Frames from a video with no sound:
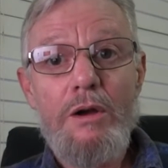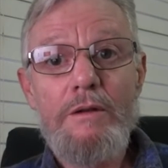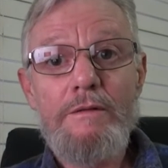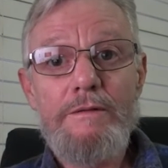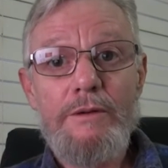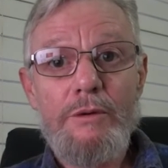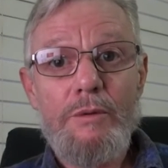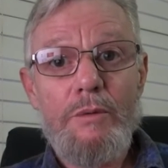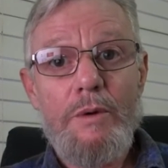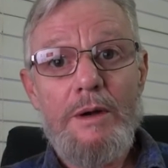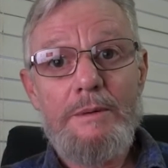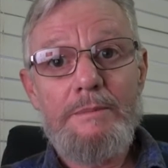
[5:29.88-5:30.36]

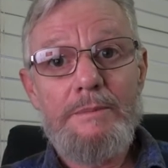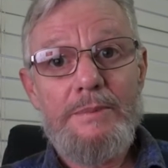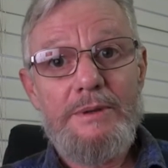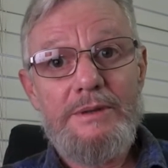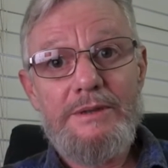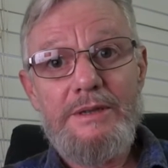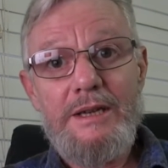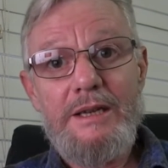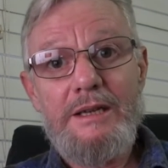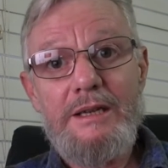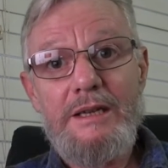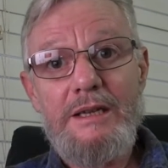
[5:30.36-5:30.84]
over
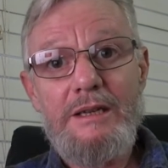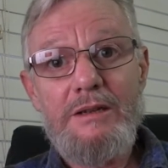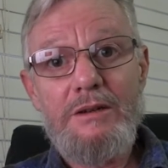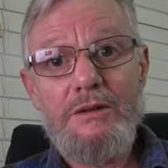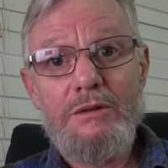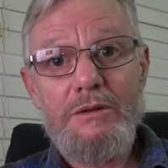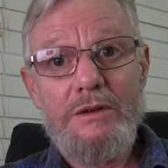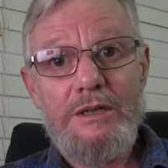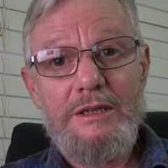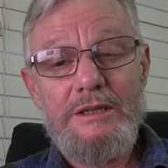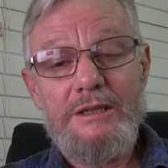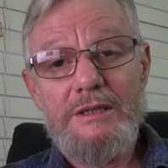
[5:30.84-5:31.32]
1%
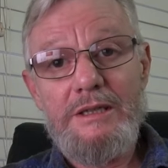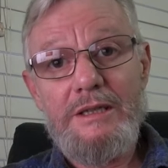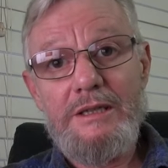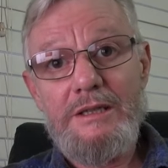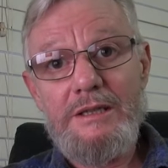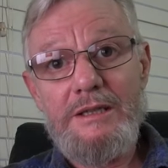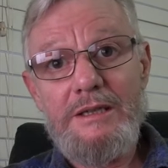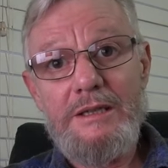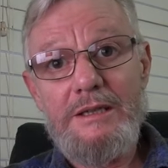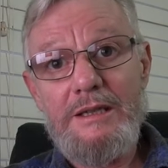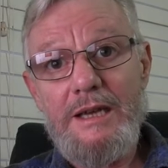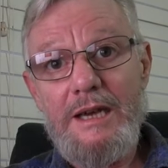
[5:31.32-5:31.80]
increase
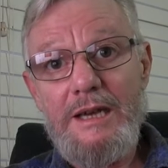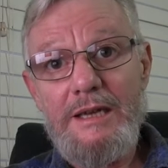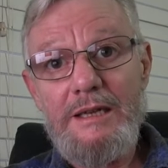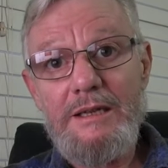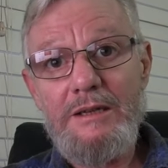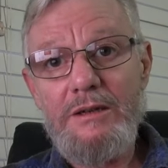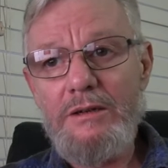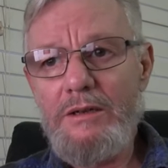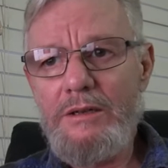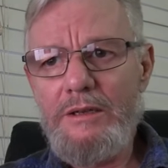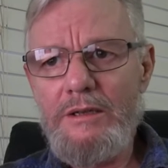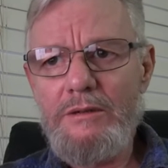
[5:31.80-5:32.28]
just
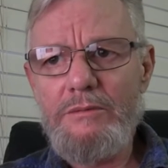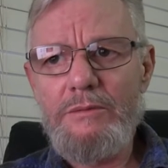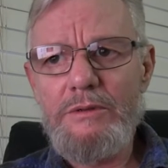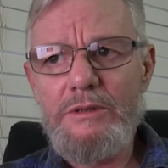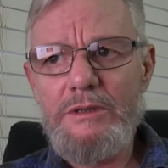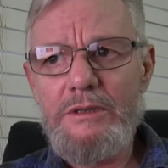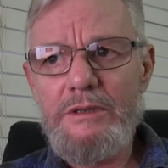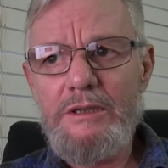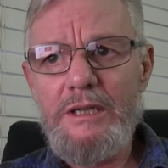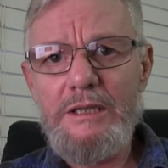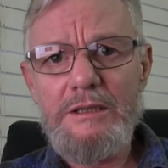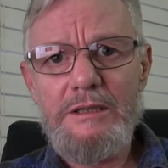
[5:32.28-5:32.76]
today. I think it
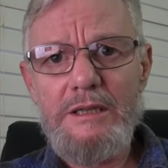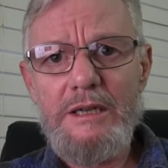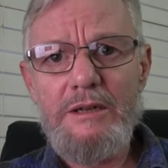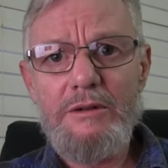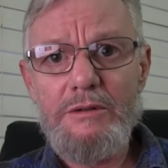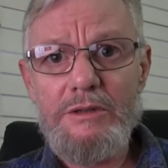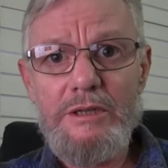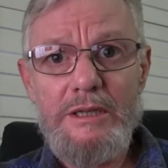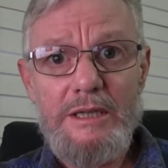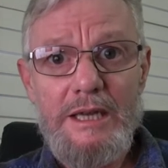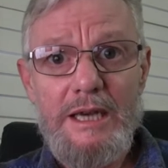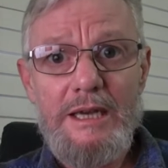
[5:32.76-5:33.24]
was
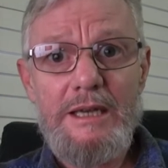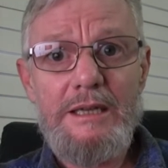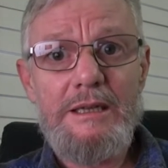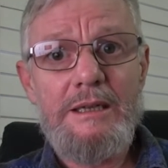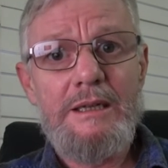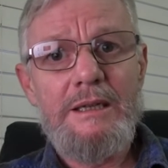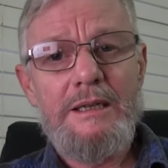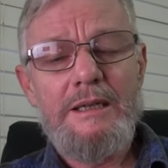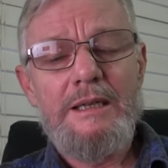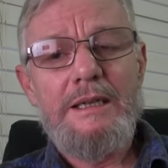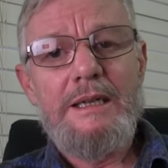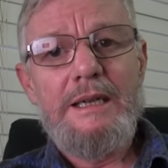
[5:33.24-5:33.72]
yesterday or
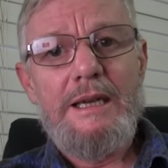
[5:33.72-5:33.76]
today.